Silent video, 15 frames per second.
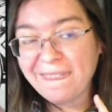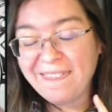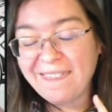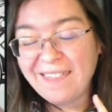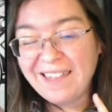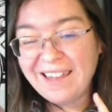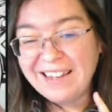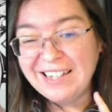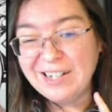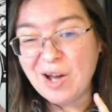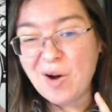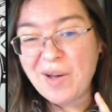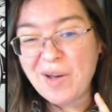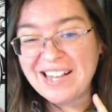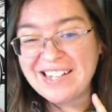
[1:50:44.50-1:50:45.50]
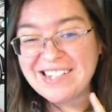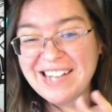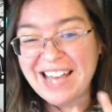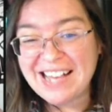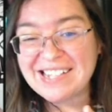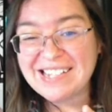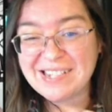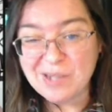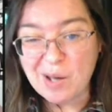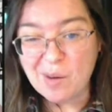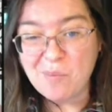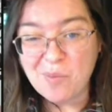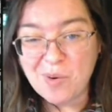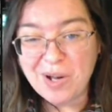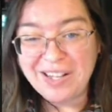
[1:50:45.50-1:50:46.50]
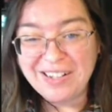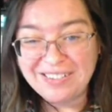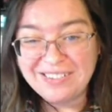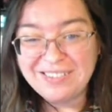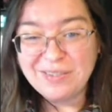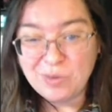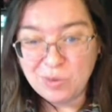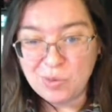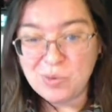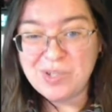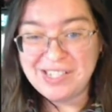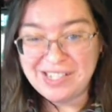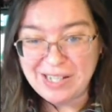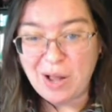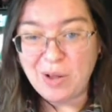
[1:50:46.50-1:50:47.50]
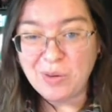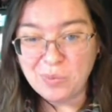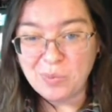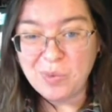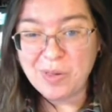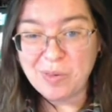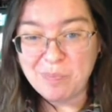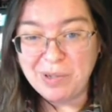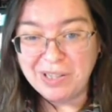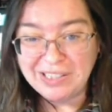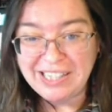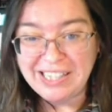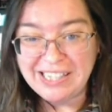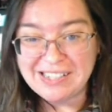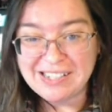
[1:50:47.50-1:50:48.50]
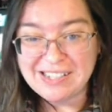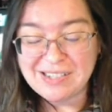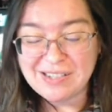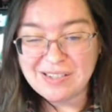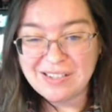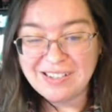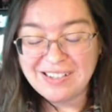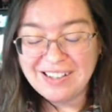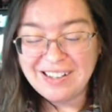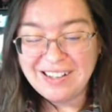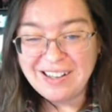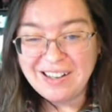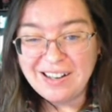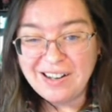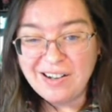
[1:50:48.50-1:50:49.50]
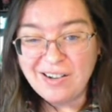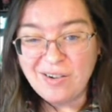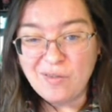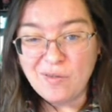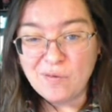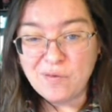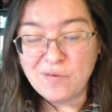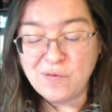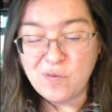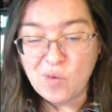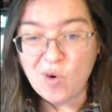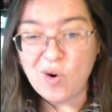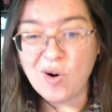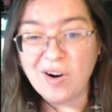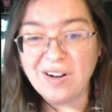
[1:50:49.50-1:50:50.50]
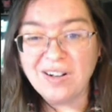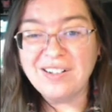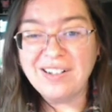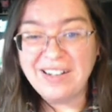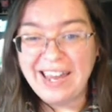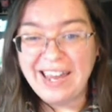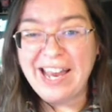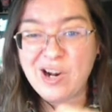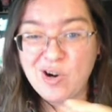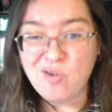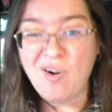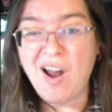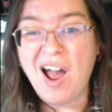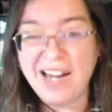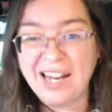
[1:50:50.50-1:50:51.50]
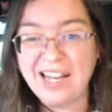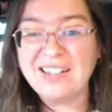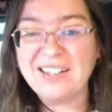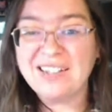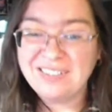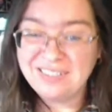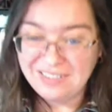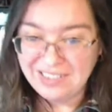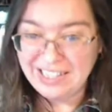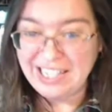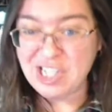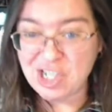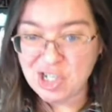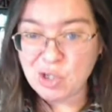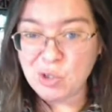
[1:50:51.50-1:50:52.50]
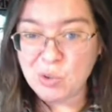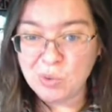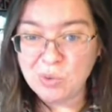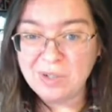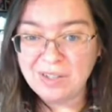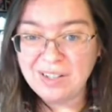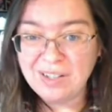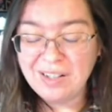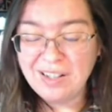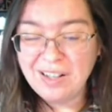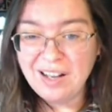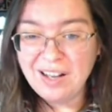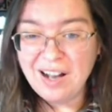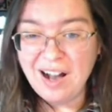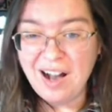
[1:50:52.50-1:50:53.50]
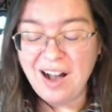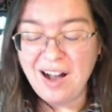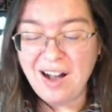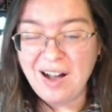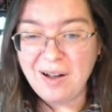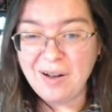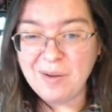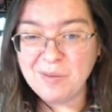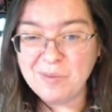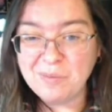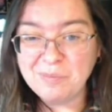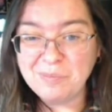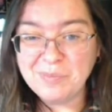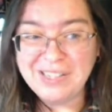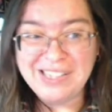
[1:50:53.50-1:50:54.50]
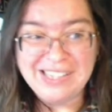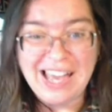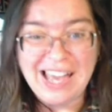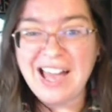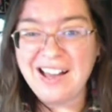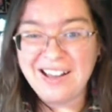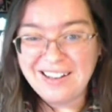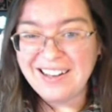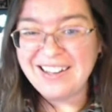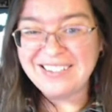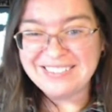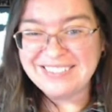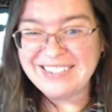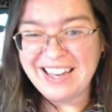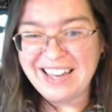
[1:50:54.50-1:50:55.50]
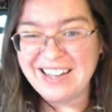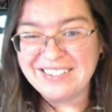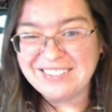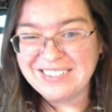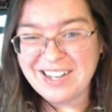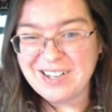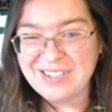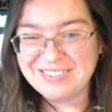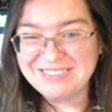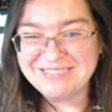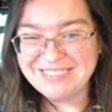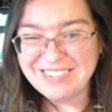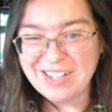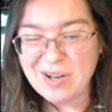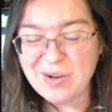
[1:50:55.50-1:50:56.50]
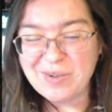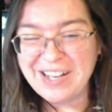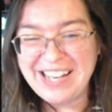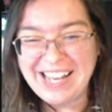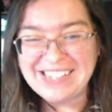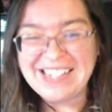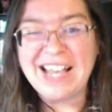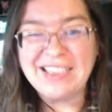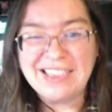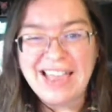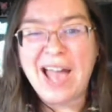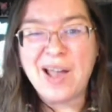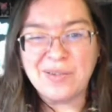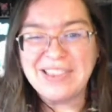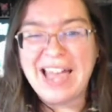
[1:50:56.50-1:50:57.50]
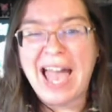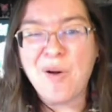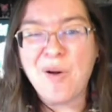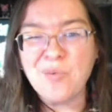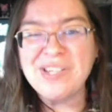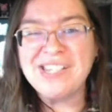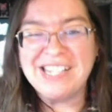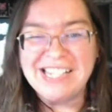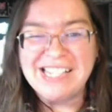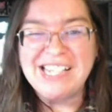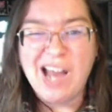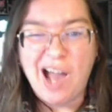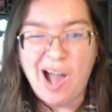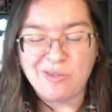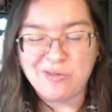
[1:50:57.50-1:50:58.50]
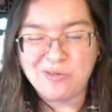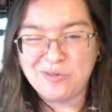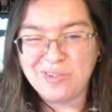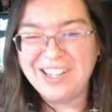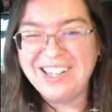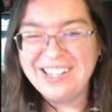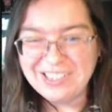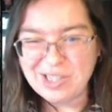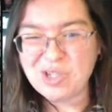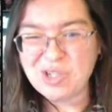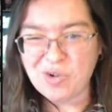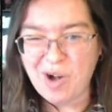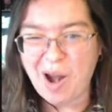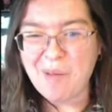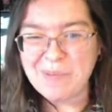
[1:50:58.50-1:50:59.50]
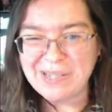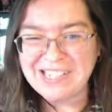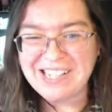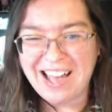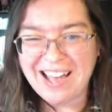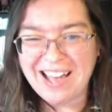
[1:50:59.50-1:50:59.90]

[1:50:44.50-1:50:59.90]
you know, as someone who's dealt with police for a chronic issue, yeah, no, it's like that was enough to traumatize